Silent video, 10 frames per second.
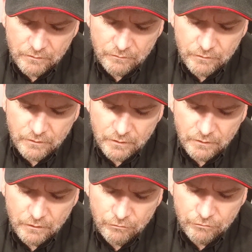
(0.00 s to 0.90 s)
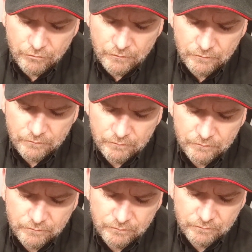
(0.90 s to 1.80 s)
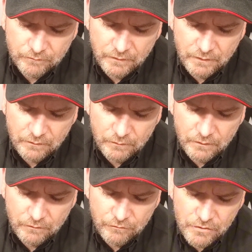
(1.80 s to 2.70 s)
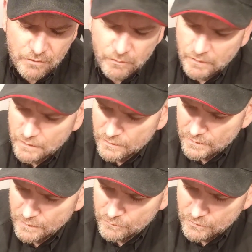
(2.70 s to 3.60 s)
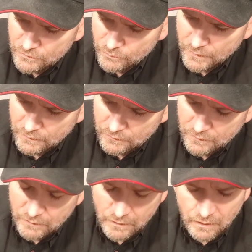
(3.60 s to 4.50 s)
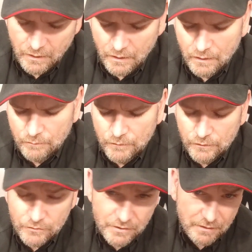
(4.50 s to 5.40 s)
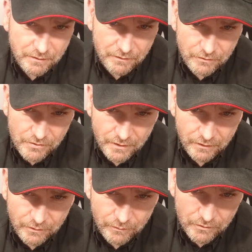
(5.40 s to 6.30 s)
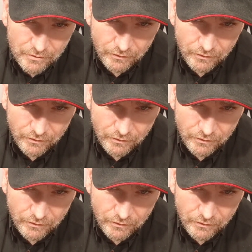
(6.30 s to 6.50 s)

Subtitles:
So got it off. Now, obviously with these tips as well, you'll see that it does tell you which